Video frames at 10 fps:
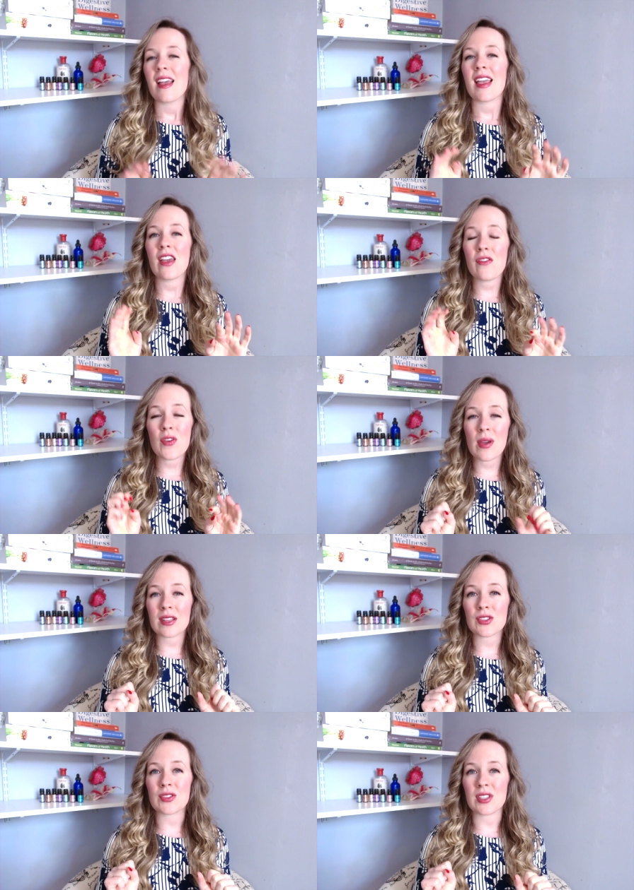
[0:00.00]
if you
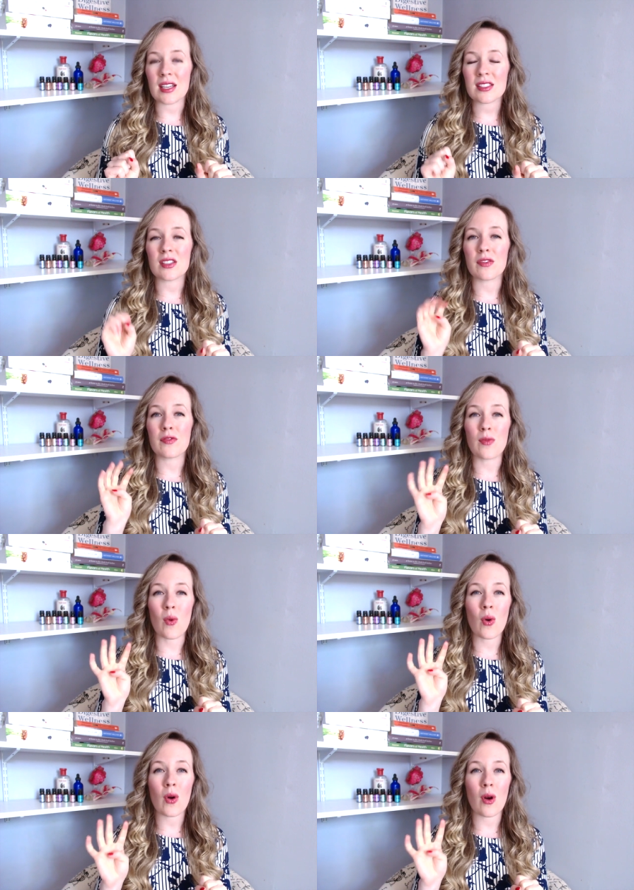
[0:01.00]
answered yes to
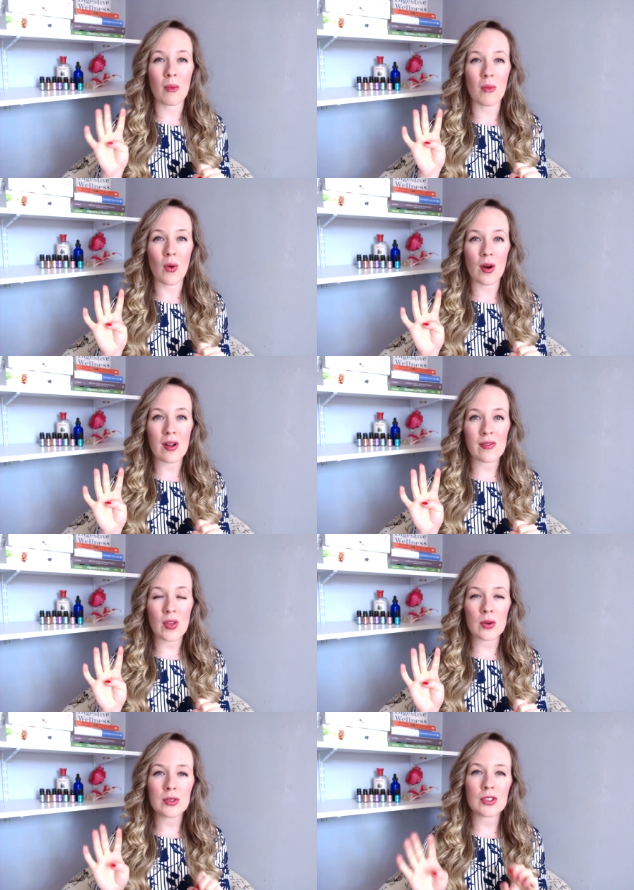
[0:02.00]
four or more of
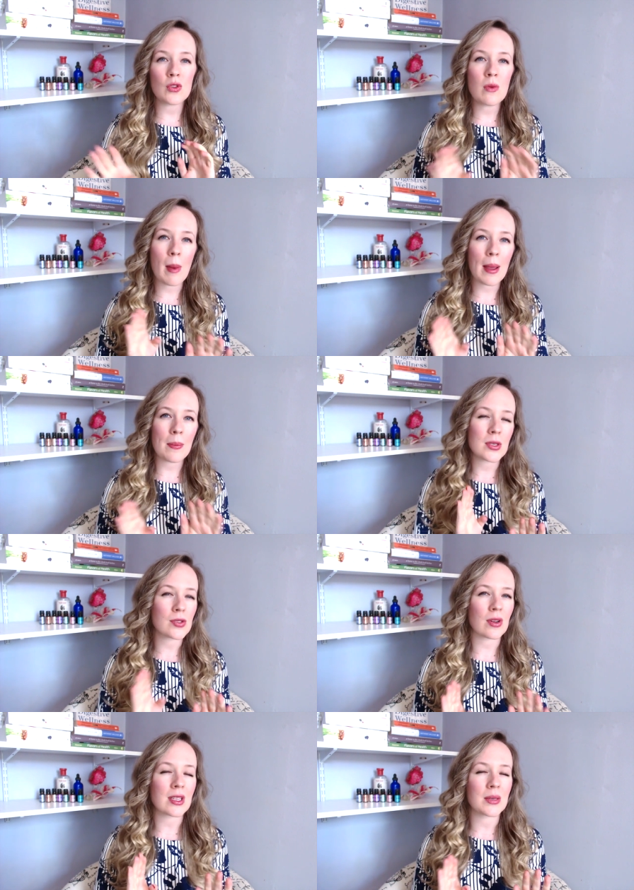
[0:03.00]
those, you might be
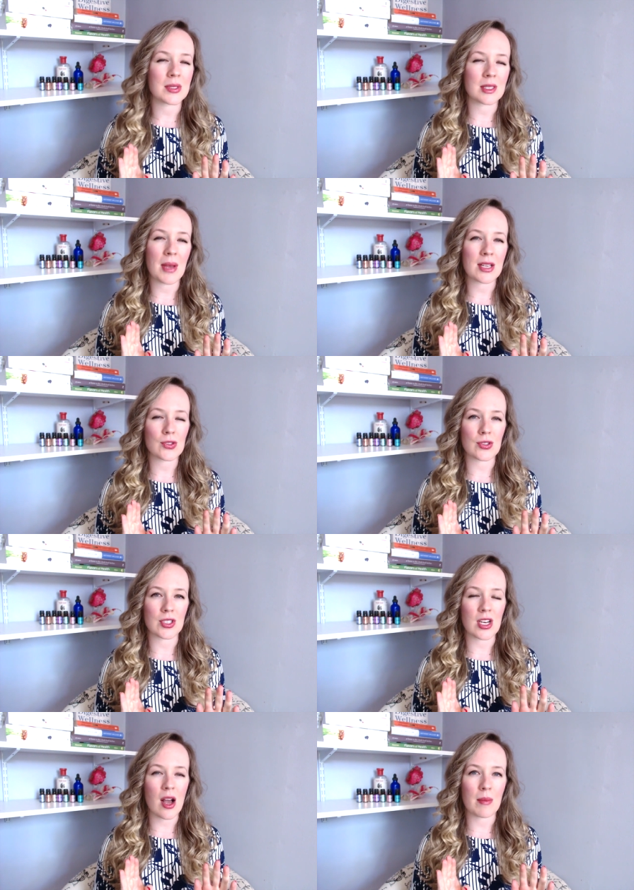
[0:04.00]
struggling with some
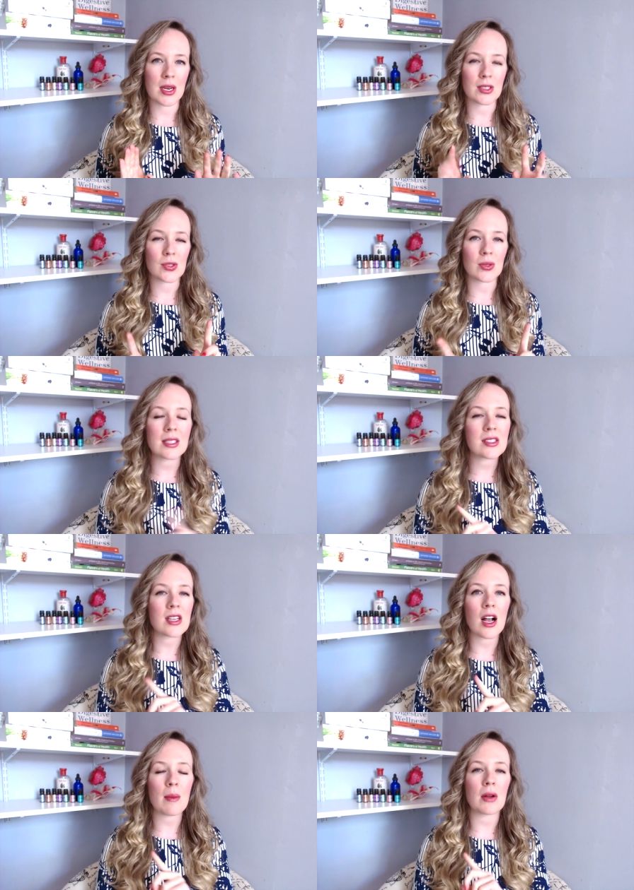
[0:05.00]
estrogen dominance. So let's
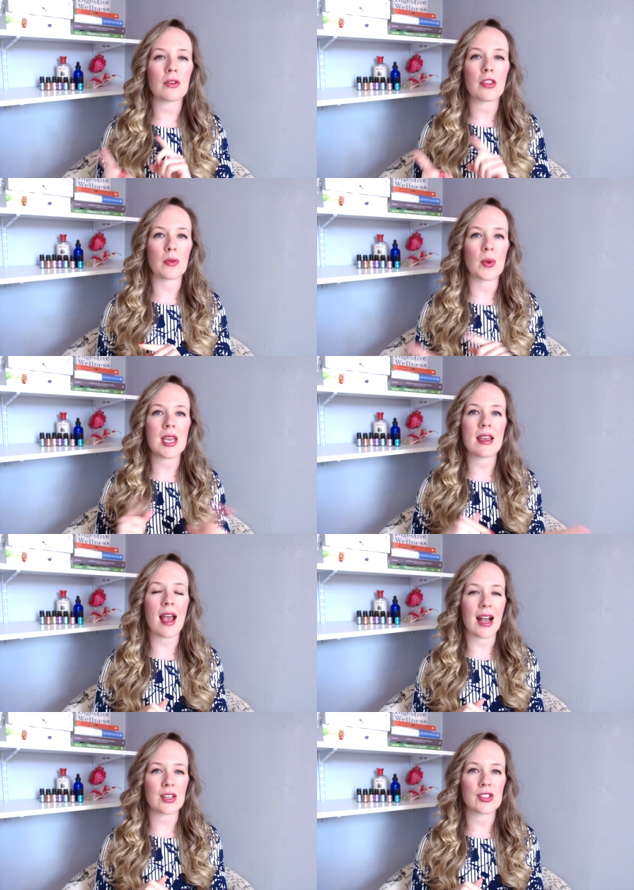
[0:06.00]
talk about three
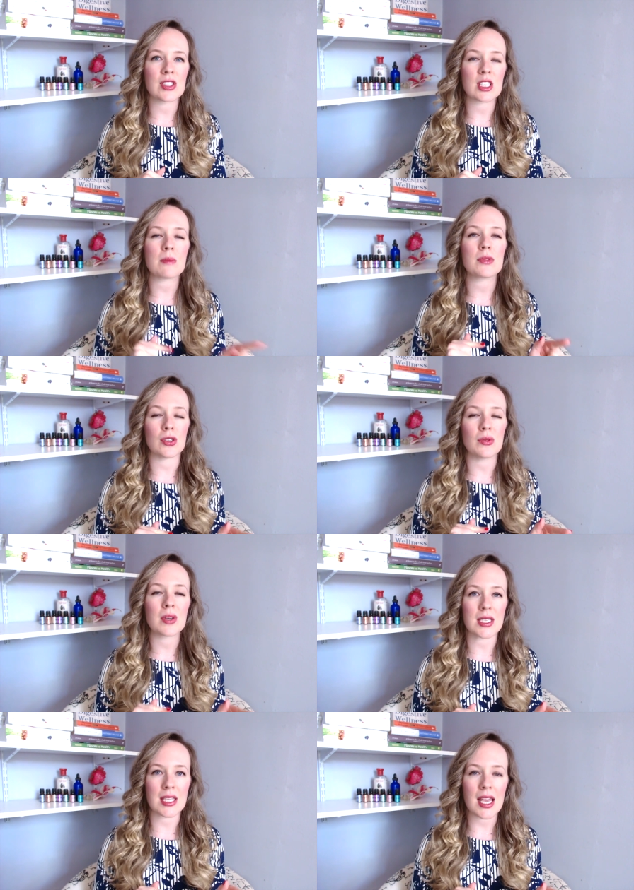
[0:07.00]
action steps you
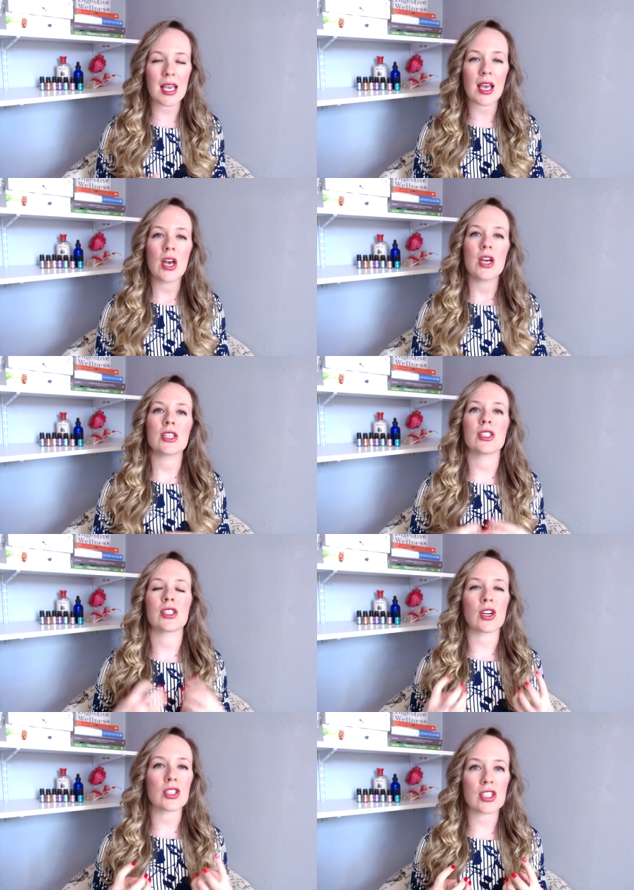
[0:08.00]
can take to
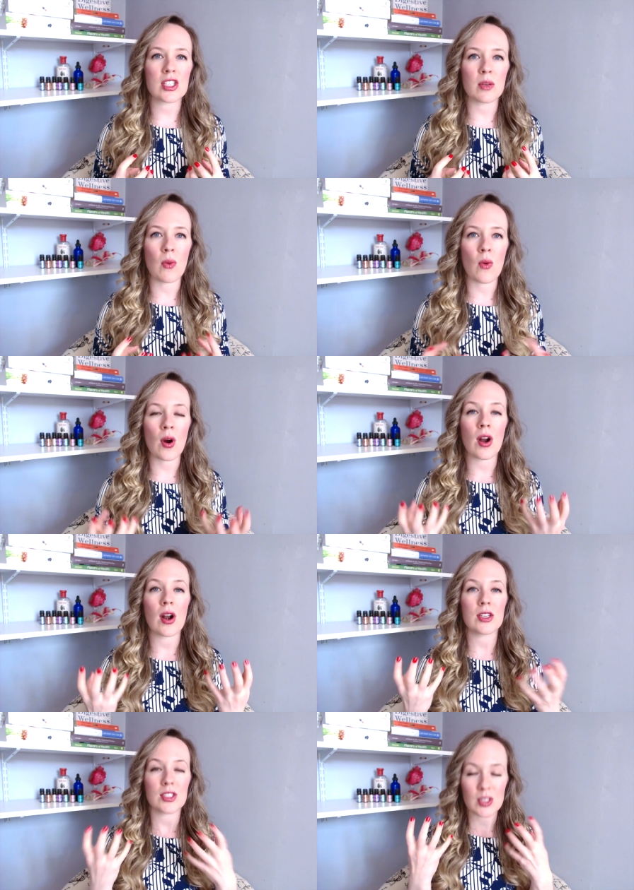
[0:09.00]
start to support
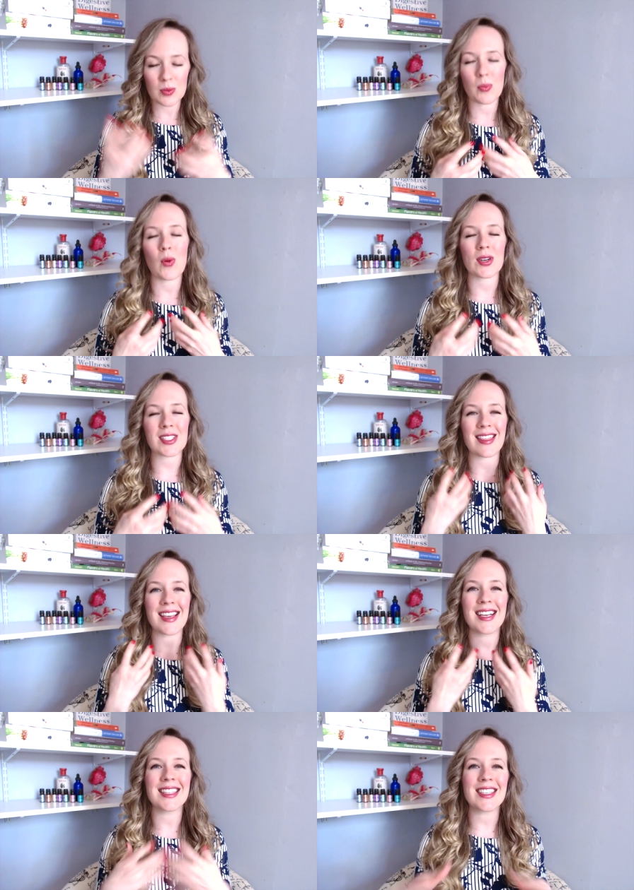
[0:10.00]
support the
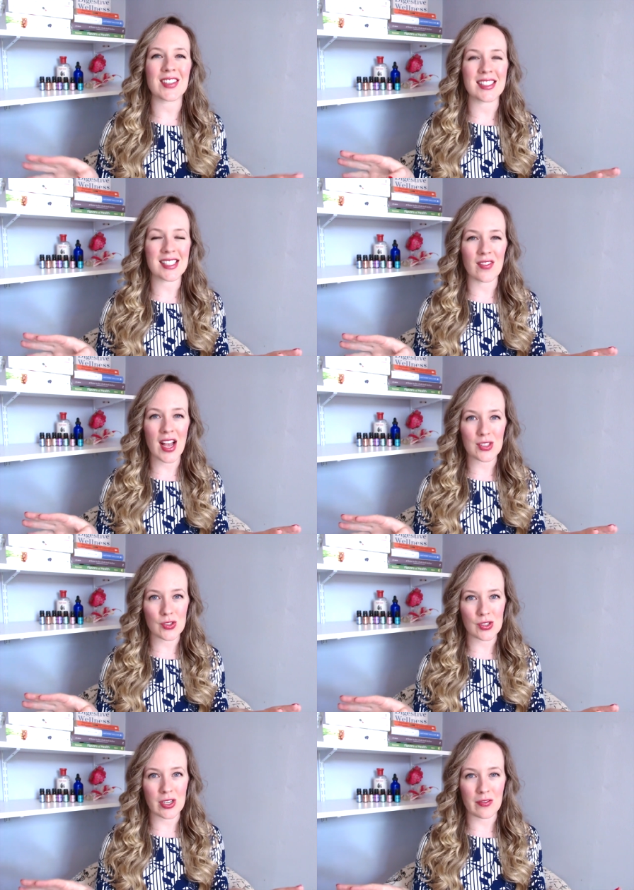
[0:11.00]
clearance of
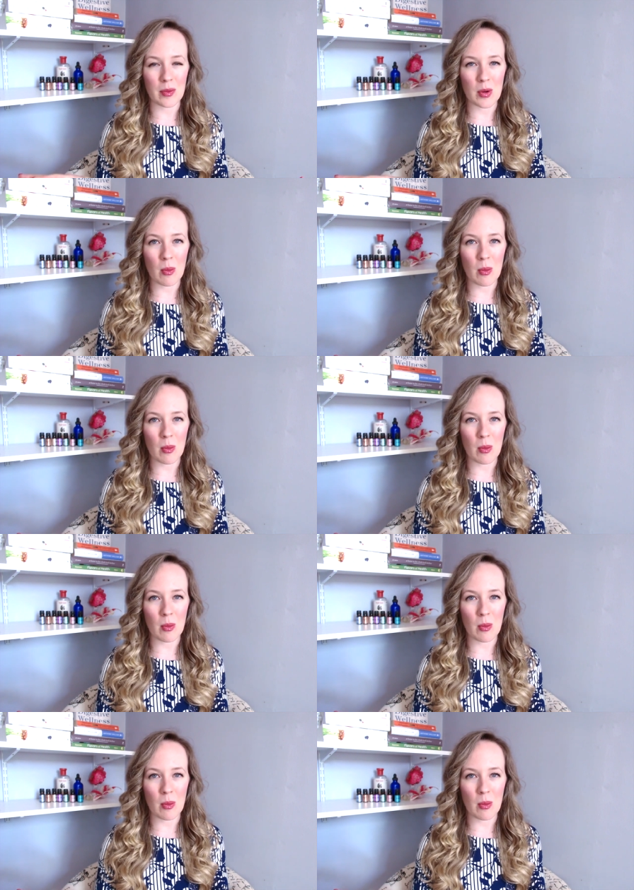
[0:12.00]
estrogen from your